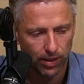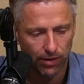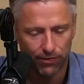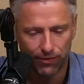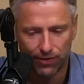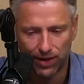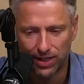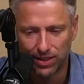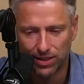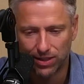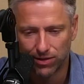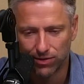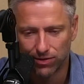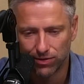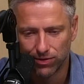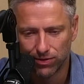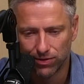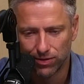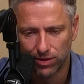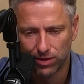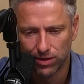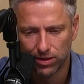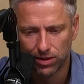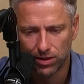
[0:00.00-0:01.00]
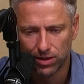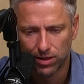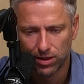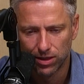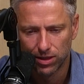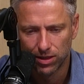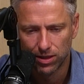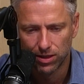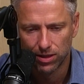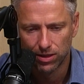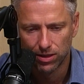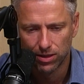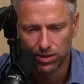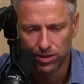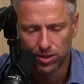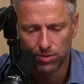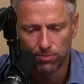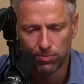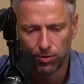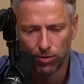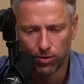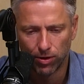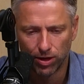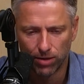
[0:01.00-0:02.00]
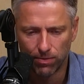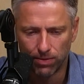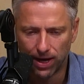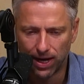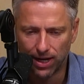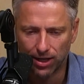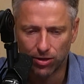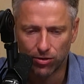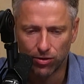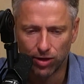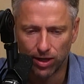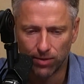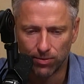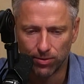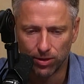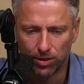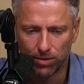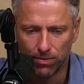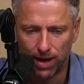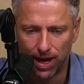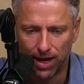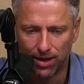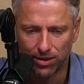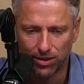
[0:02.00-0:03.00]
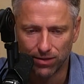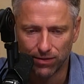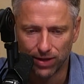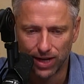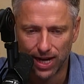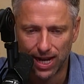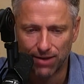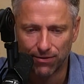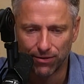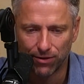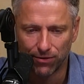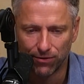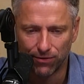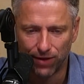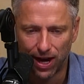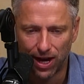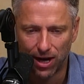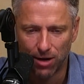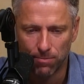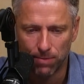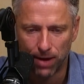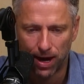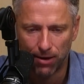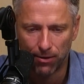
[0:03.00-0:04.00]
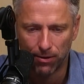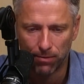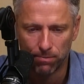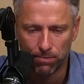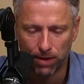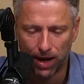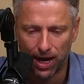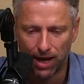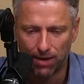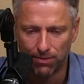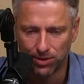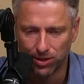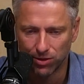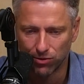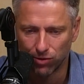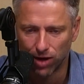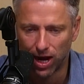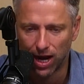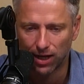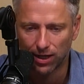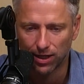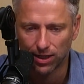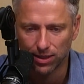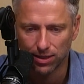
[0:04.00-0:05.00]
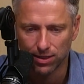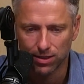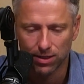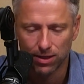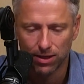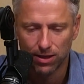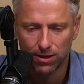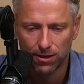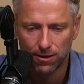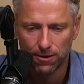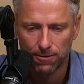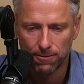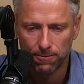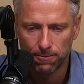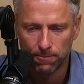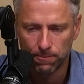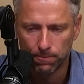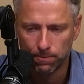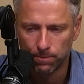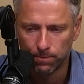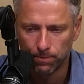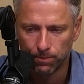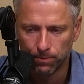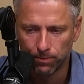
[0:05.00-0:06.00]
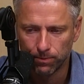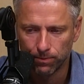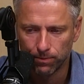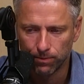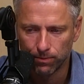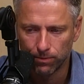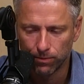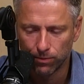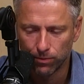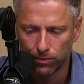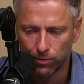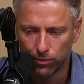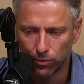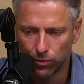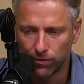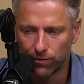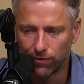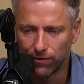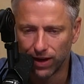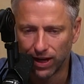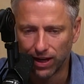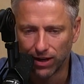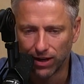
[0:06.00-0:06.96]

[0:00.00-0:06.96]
an offensive supported by incredible amounts of naval firepower, bombs, and rockets, would